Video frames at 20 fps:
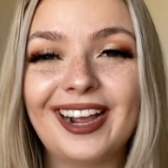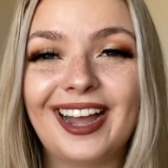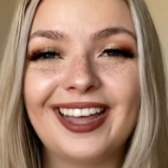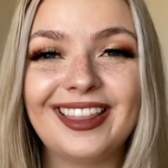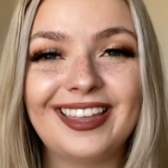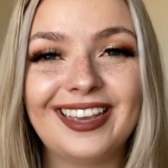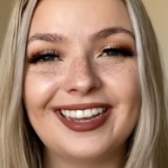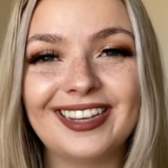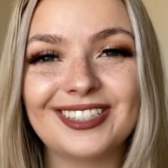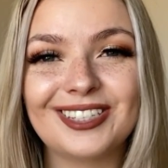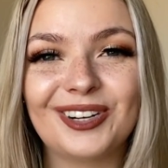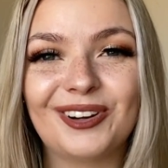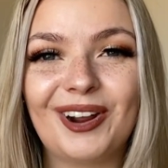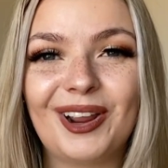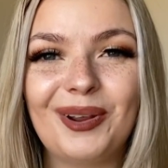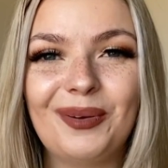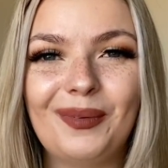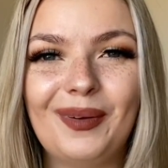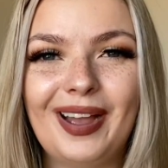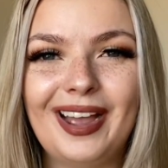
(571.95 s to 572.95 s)
I think is a
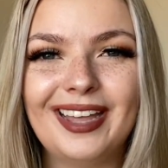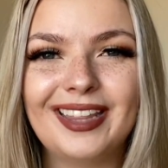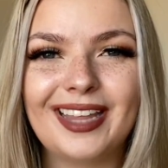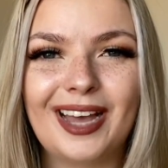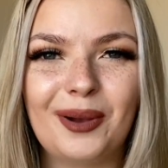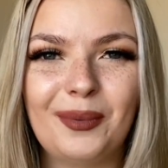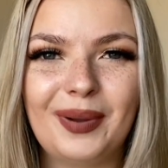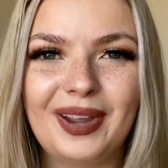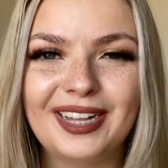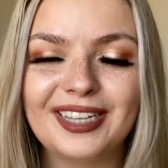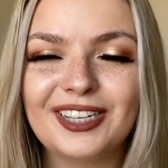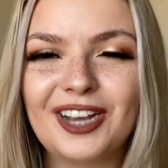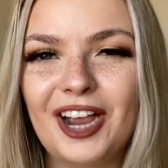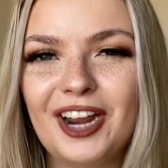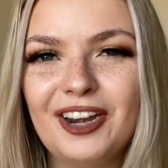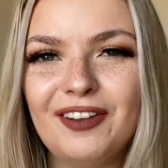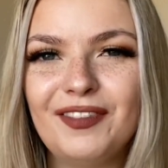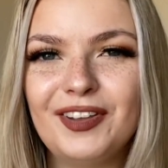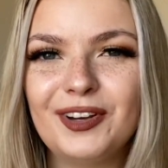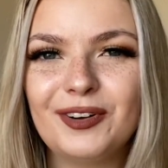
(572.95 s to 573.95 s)
great way. That way it's
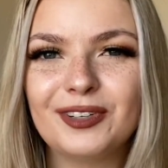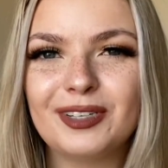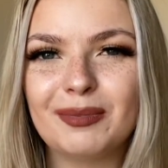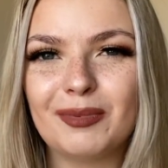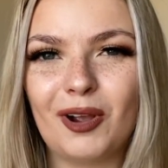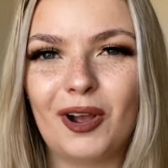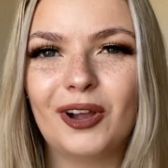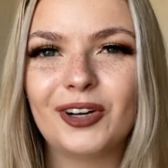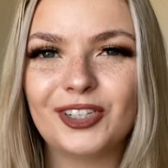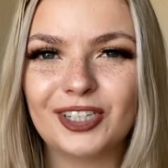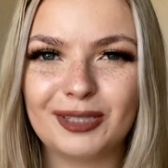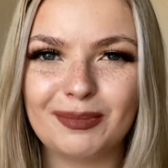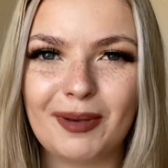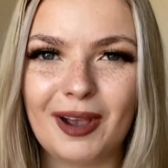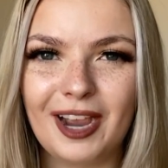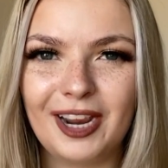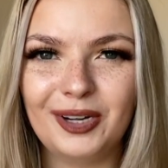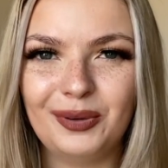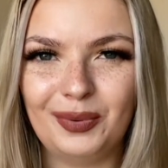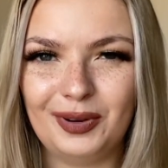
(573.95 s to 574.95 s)
kind of in your subconscious
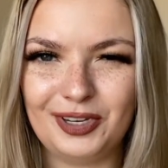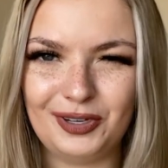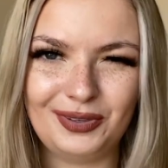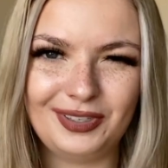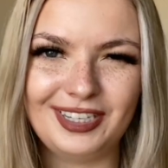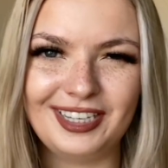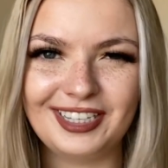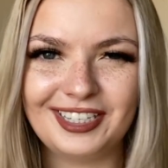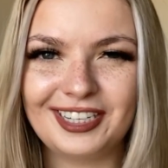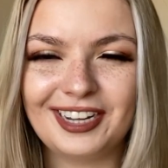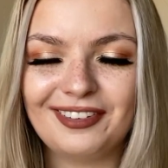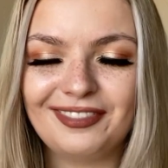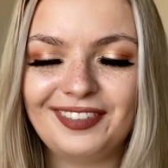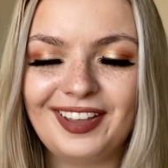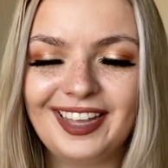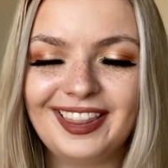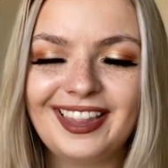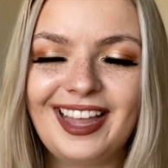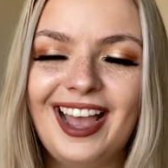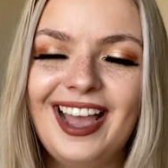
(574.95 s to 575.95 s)
mind when you see stuff
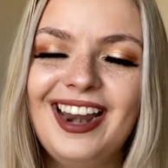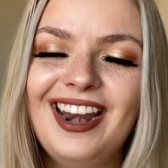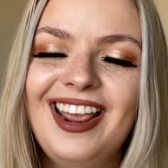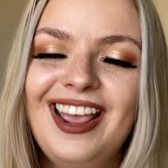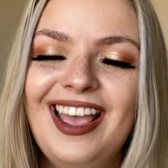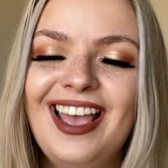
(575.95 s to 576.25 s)
like that.